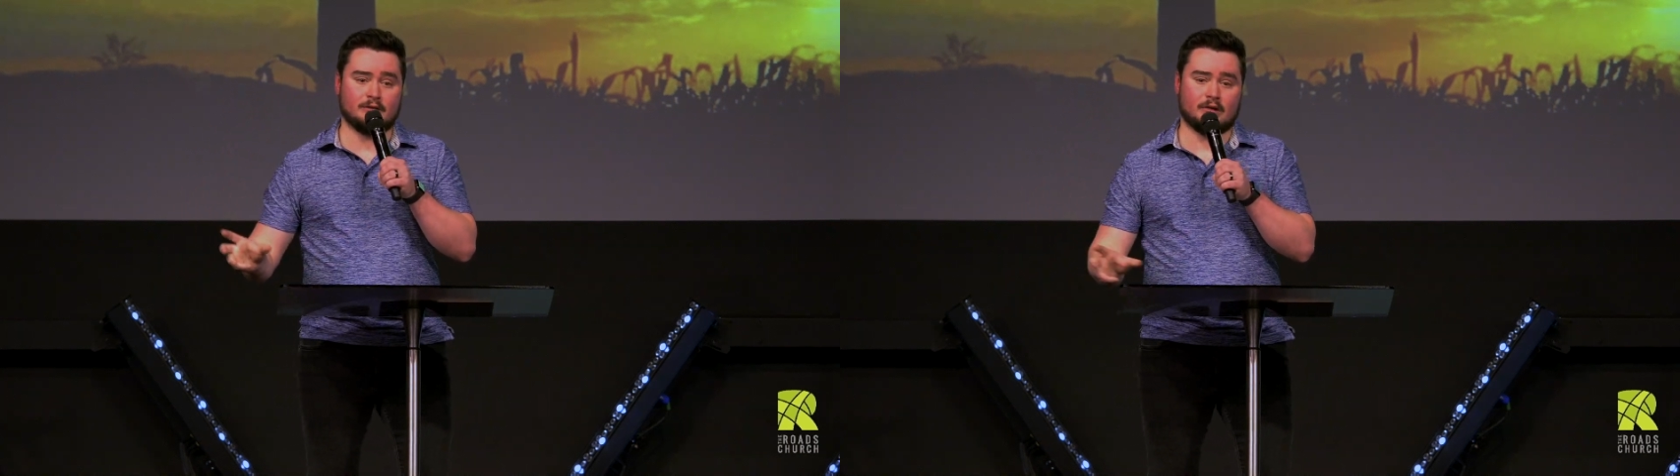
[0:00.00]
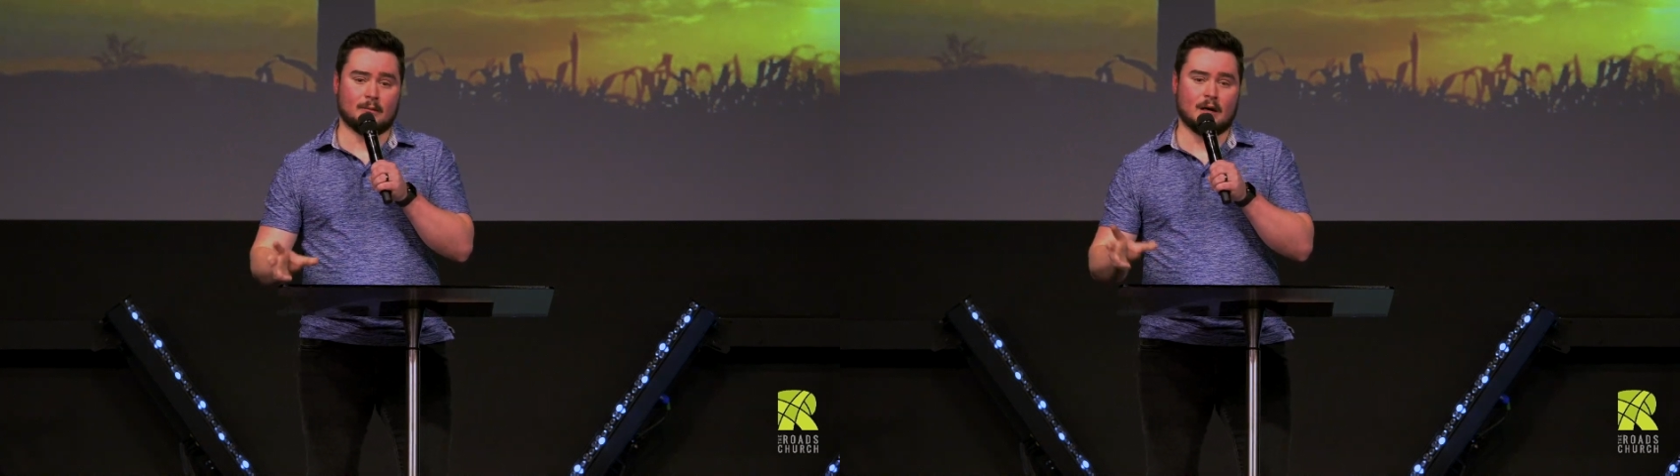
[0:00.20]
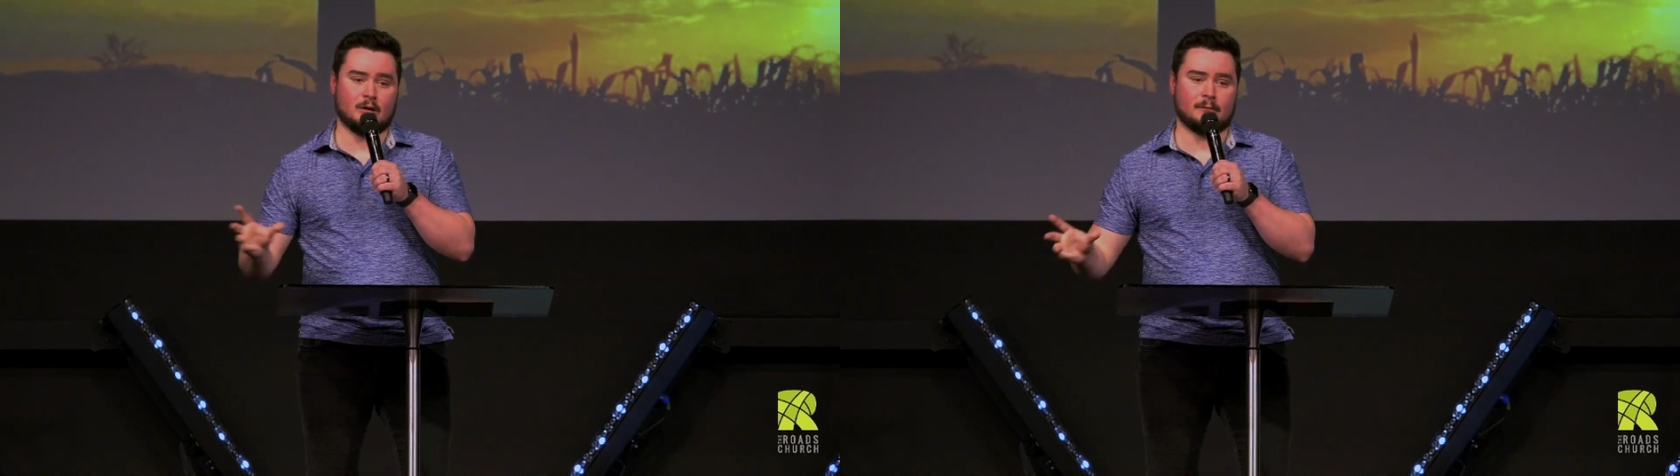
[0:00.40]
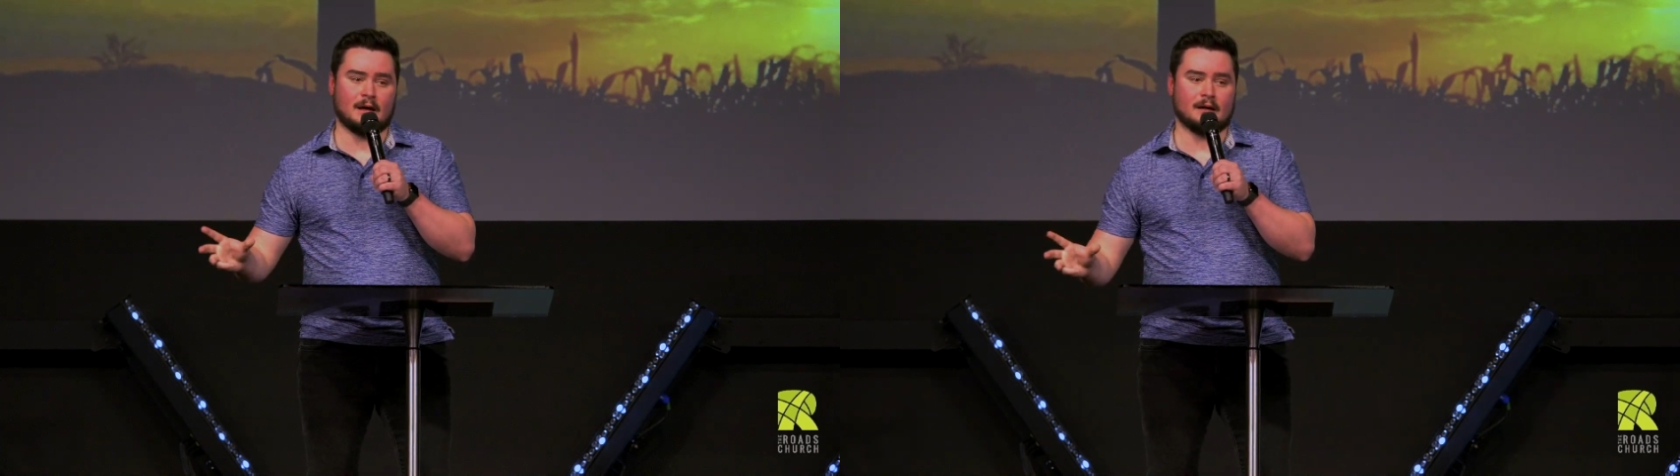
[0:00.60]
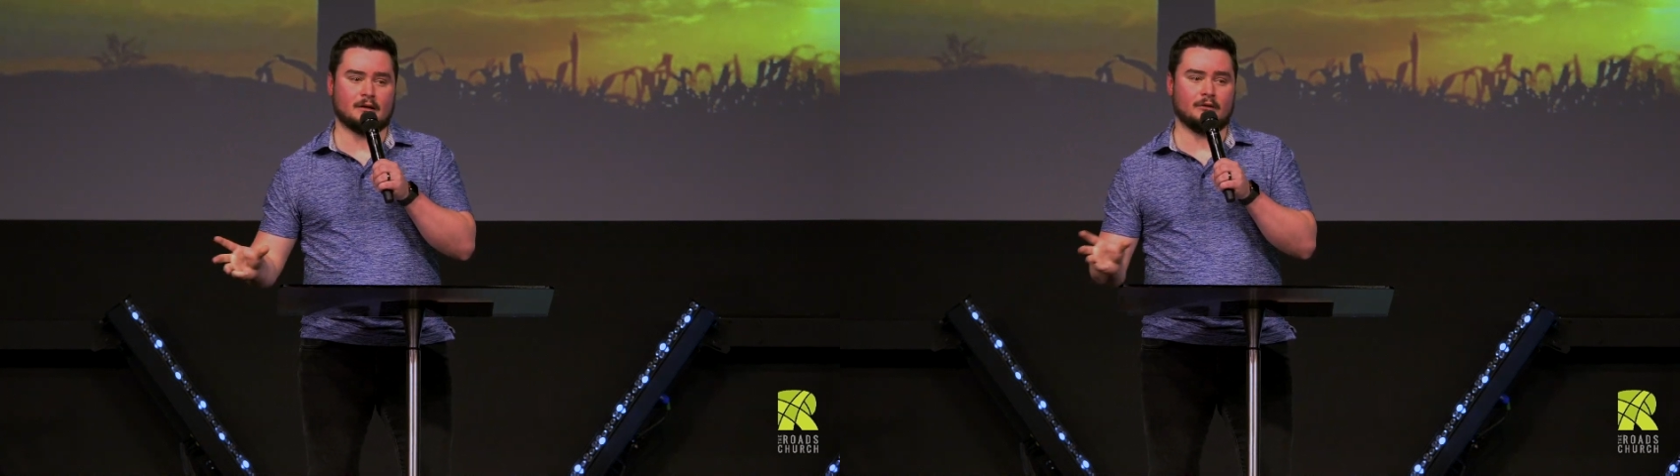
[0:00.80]
as a matter of
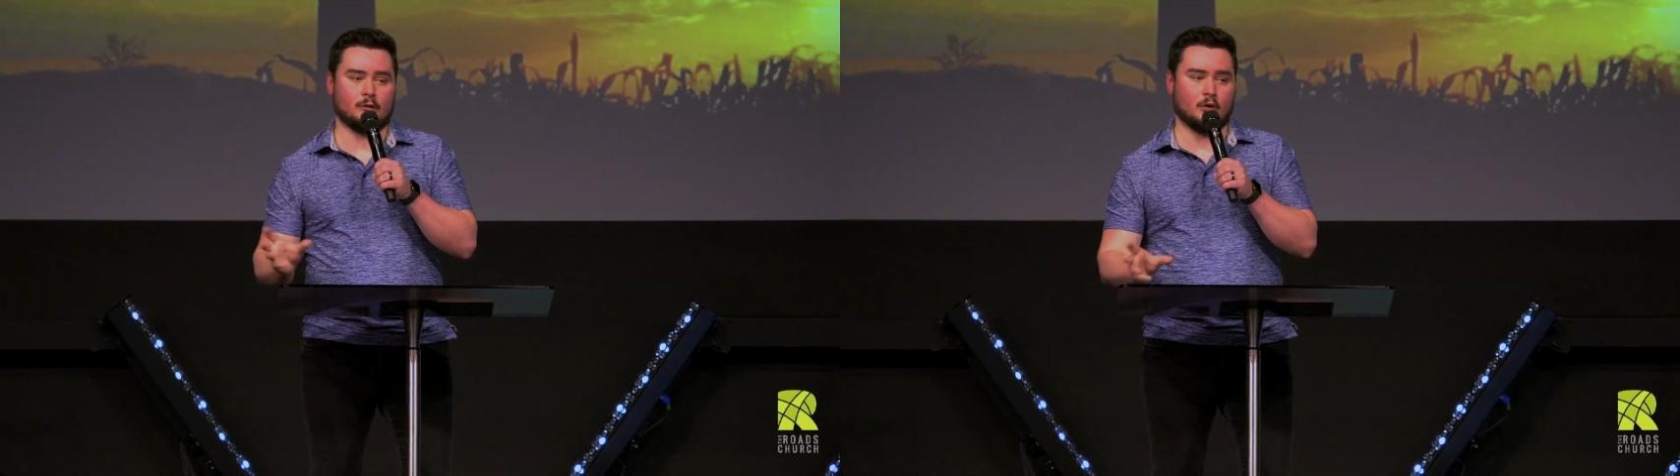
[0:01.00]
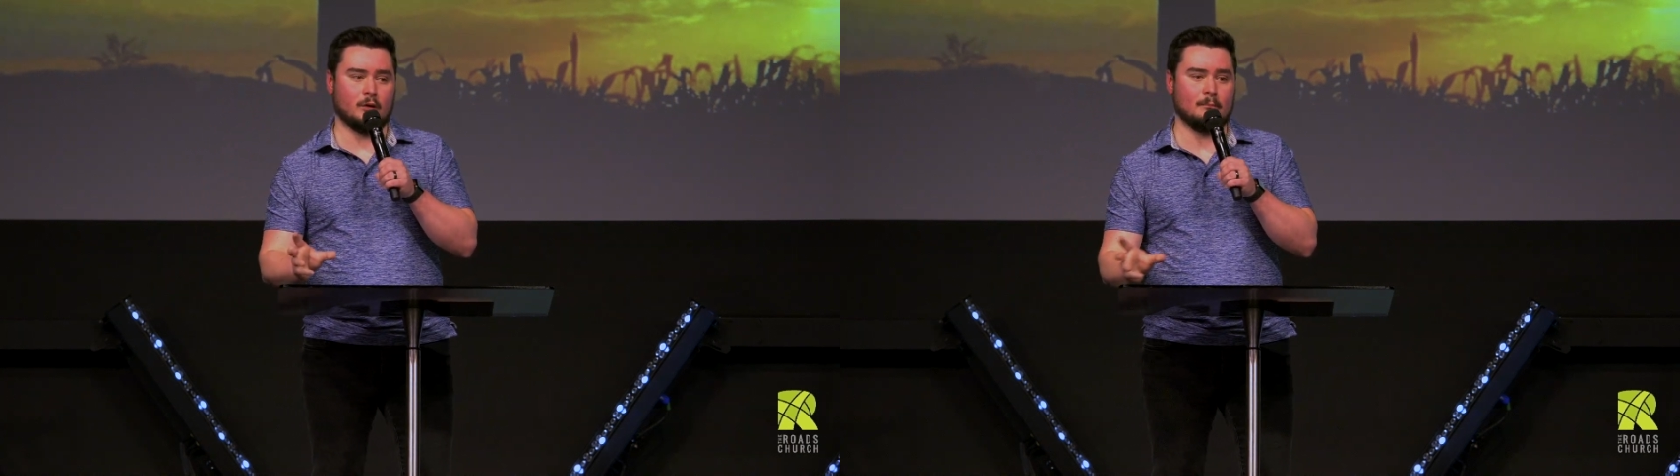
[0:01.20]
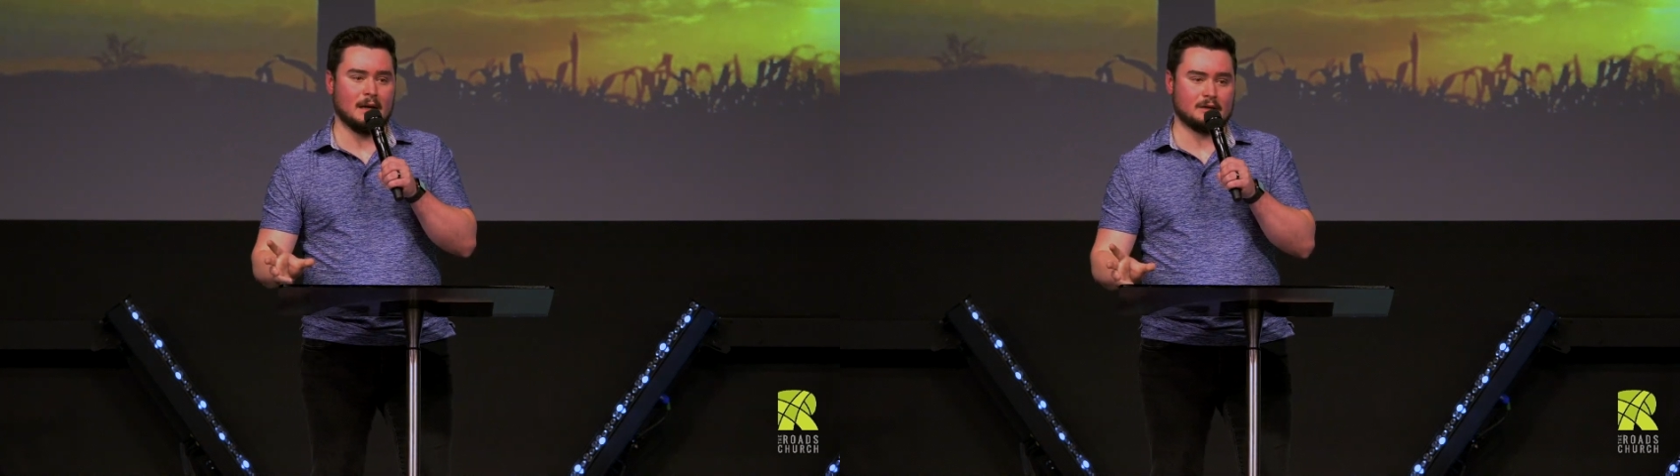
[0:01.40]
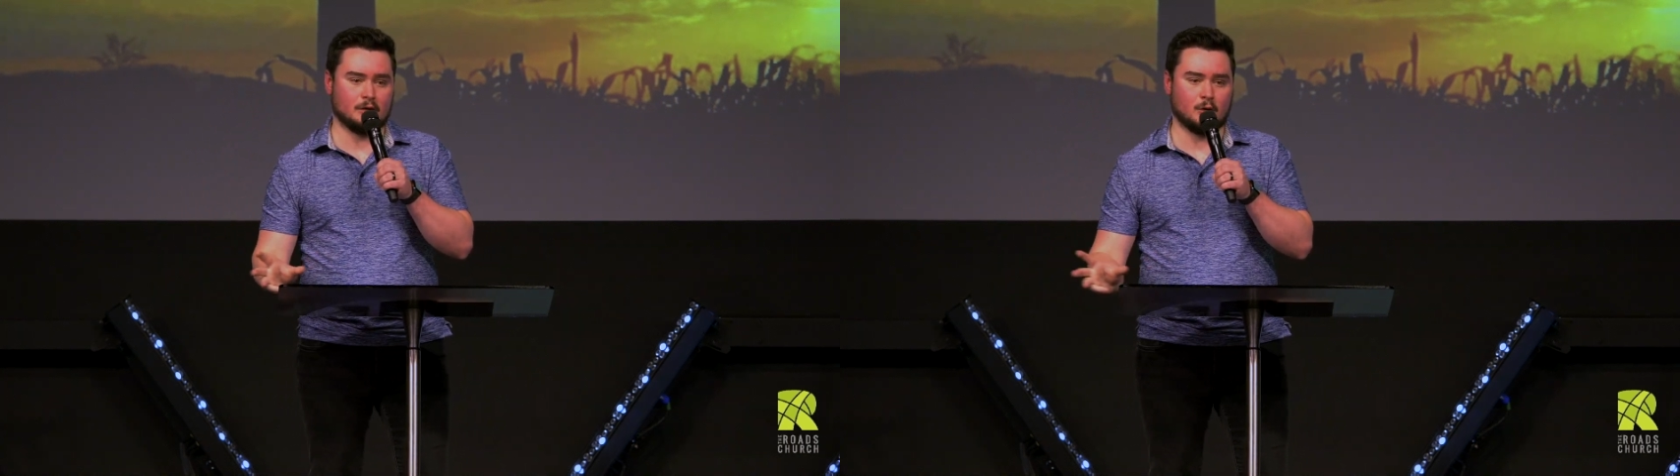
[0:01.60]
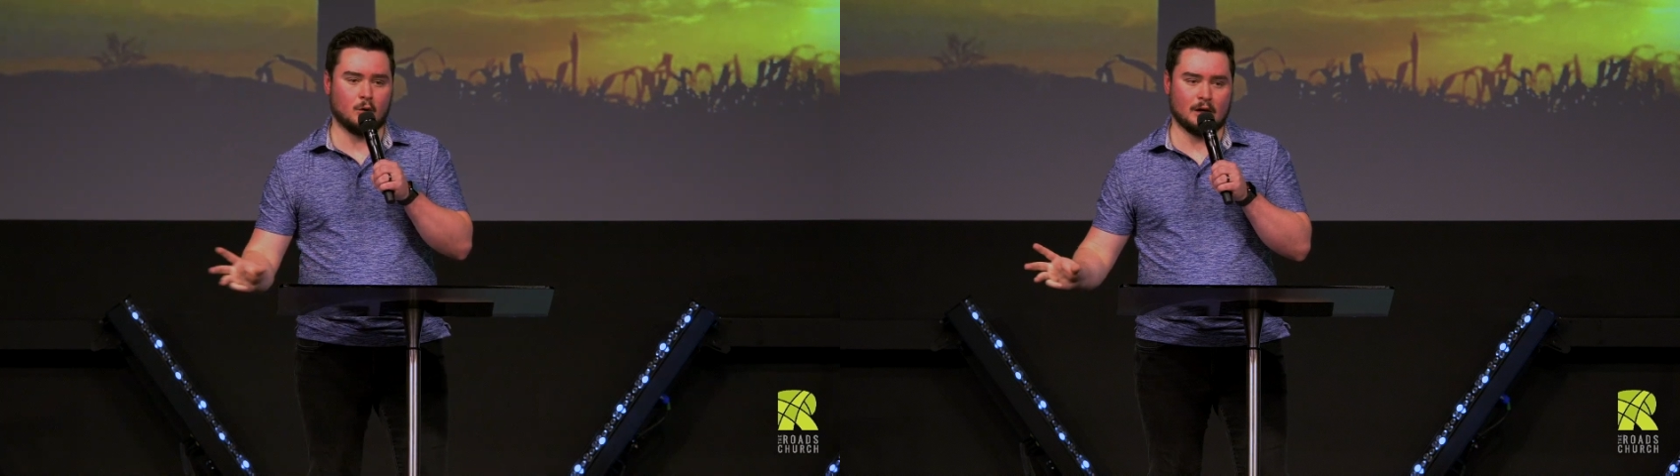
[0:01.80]
fact, is the word
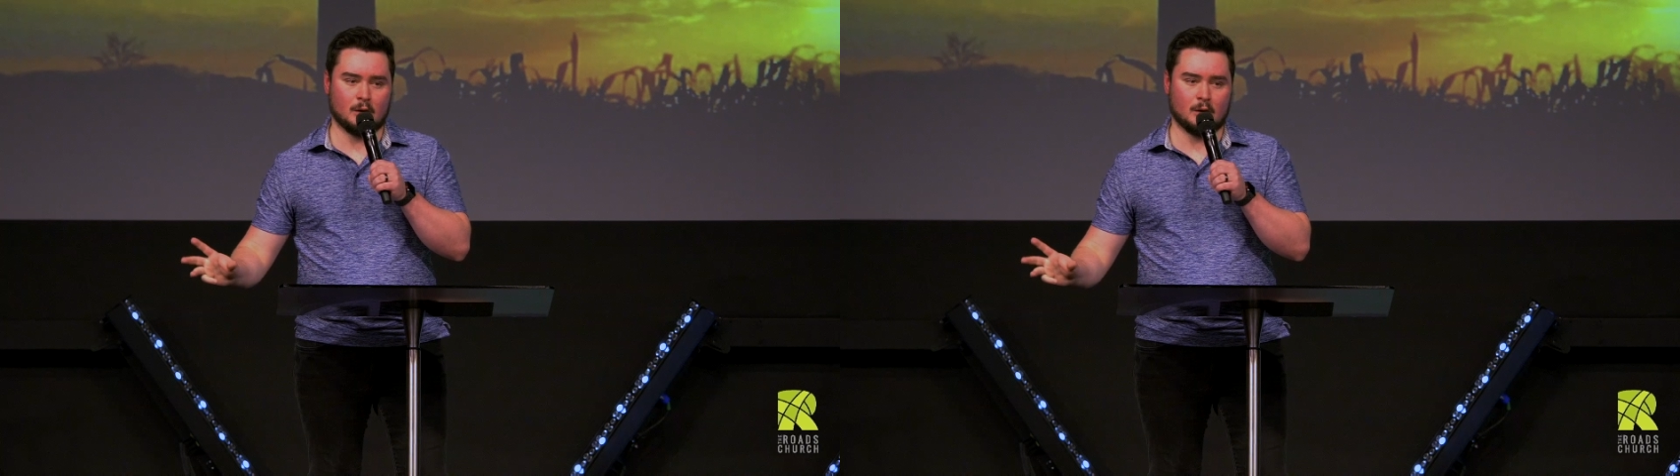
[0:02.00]
metanoia,